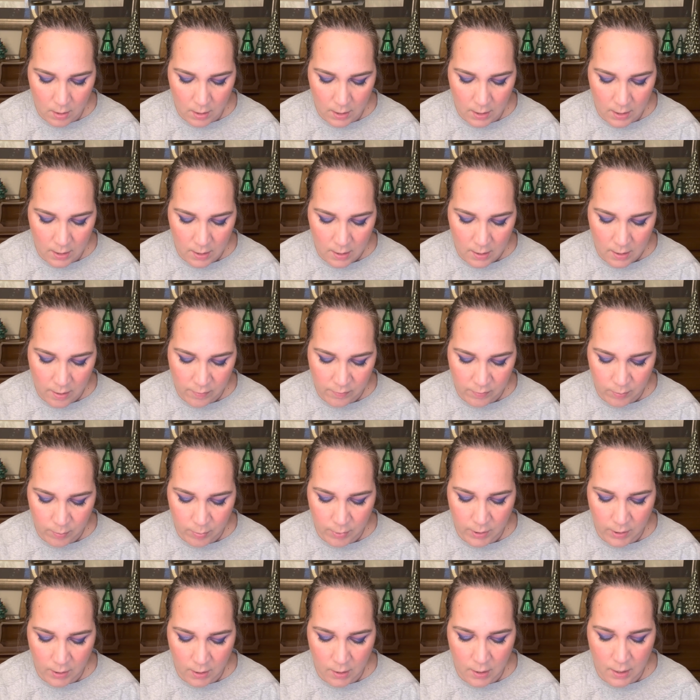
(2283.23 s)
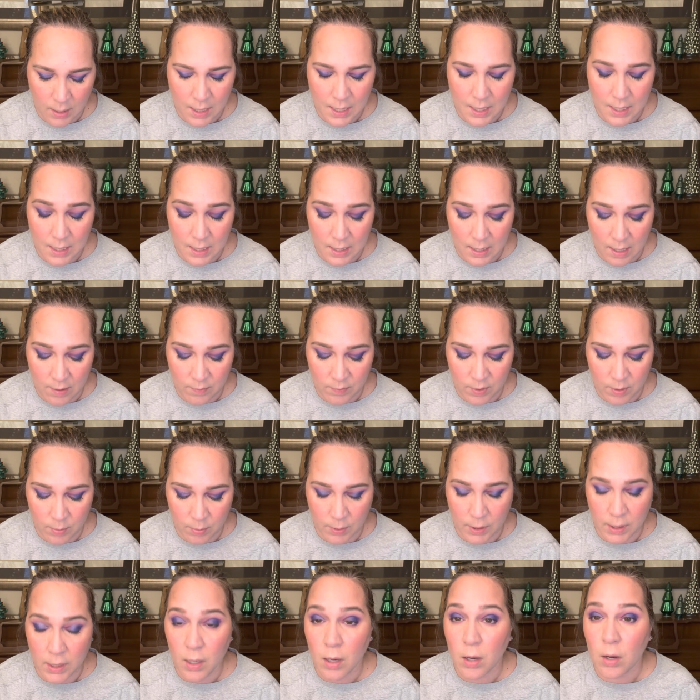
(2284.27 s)
it inevitably, it
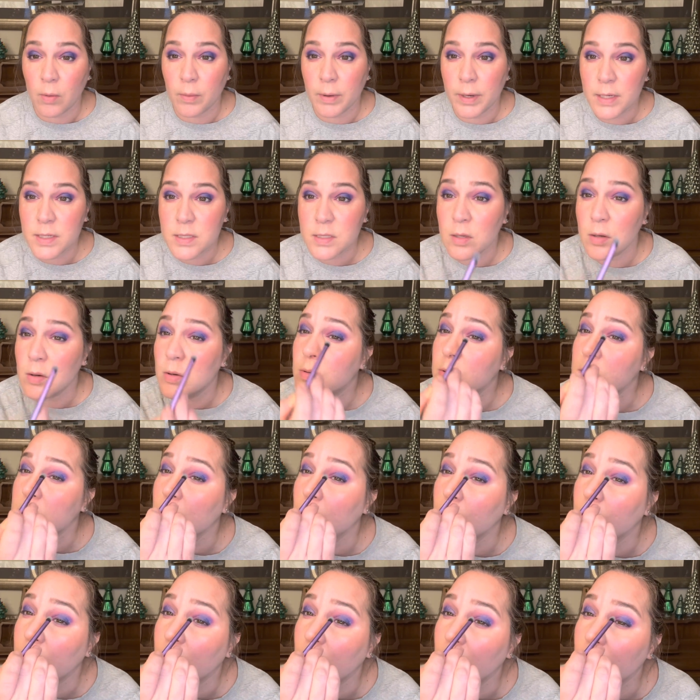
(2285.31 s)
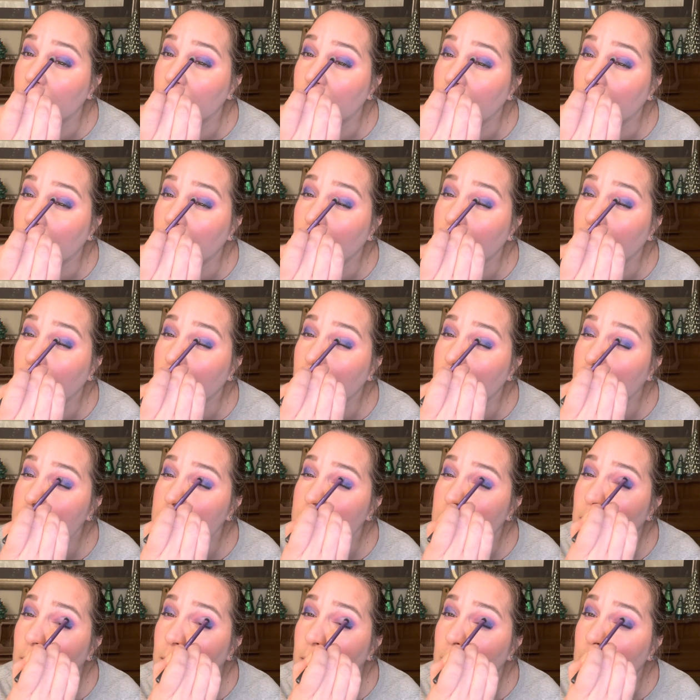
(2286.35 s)
inevitably always goes above where I want it
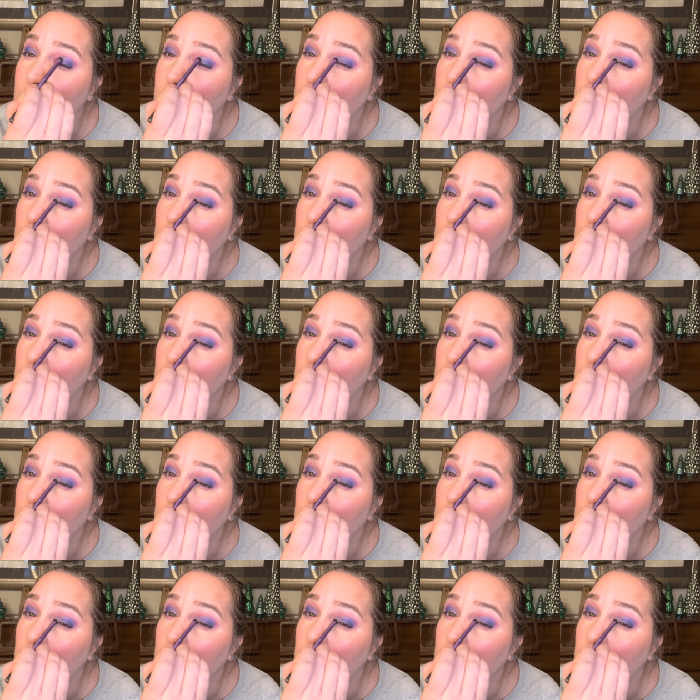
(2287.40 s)
to go.